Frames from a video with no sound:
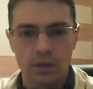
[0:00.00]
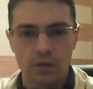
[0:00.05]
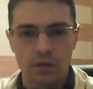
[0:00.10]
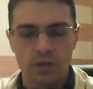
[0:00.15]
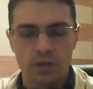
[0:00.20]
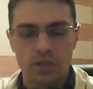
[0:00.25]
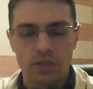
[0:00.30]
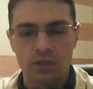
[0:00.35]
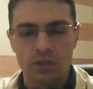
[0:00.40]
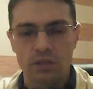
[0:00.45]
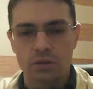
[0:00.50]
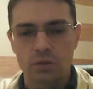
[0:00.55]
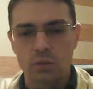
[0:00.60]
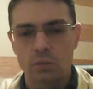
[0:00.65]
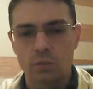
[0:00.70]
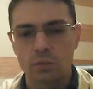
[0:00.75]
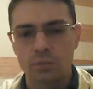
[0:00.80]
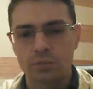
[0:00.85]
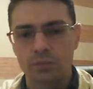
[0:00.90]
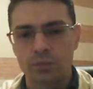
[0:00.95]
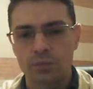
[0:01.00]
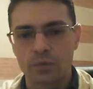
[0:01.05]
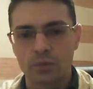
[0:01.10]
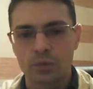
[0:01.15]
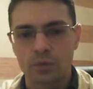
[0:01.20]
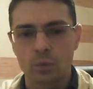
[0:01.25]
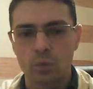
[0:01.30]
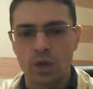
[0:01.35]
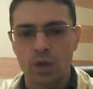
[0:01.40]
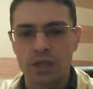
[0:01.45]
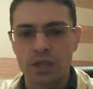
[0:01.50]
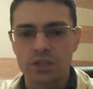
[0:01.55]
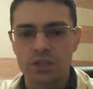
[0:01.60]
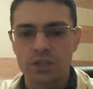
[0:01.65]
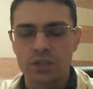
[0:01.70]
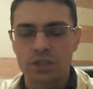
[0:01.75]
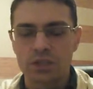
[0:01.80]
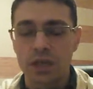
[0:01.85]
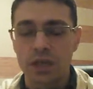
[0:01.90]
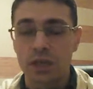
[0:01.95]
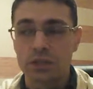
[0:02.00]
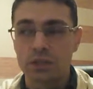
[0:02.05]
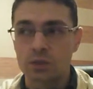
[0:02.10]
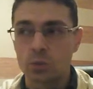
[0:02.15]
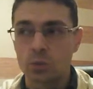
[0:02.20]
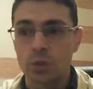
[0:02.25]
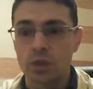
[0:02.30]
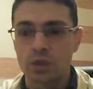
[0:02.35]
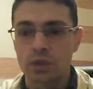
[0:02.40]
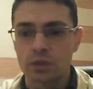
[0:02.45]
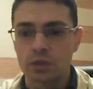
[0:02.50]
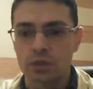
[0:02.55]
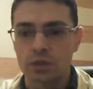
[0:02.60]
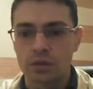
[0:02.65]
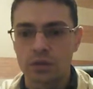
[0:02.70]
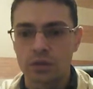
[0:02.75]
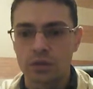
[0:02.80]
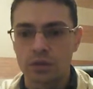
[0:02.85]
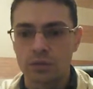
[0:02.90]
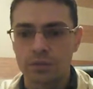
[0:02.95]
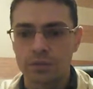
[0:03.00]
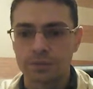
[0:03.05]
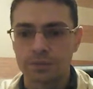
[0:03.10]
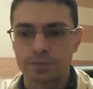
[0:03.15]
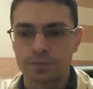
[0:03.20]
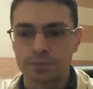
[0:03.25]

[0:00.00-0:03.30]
and white can't win here.